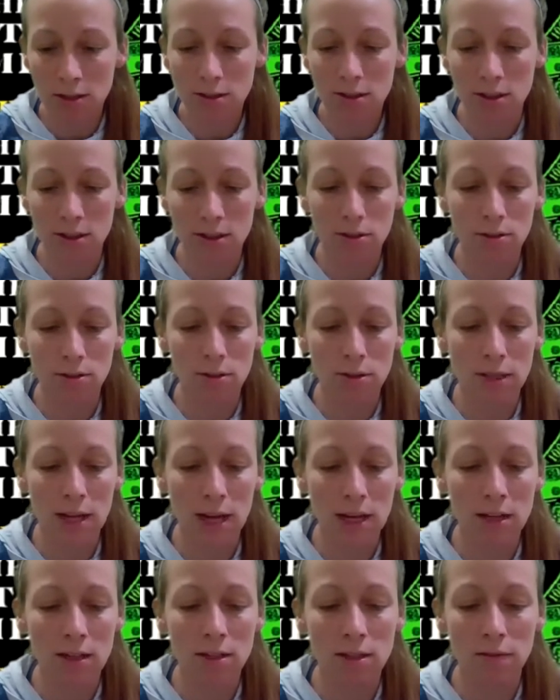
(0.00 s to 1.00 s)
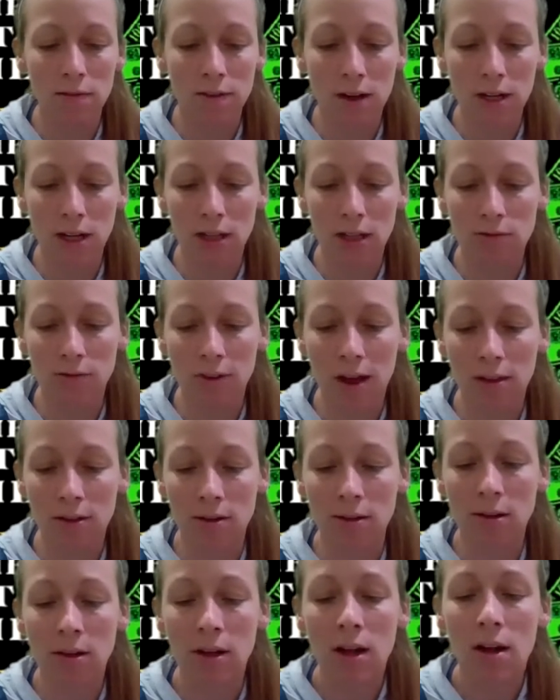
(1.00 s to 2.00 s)
Doug Hu said, defending his
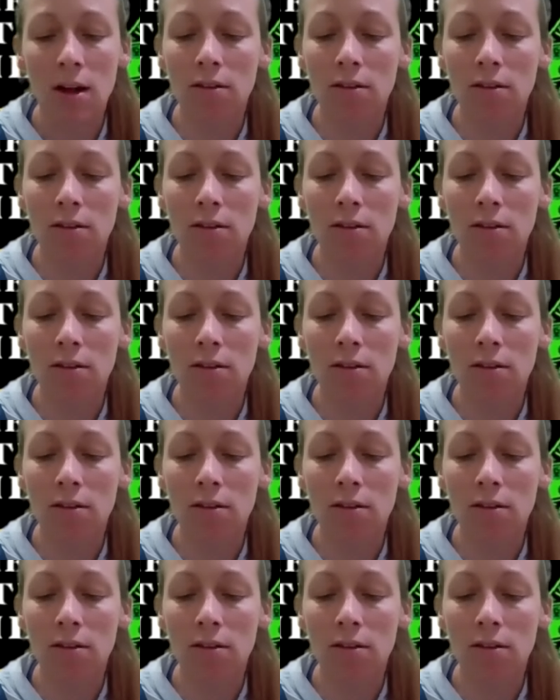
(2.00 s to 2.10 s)
father.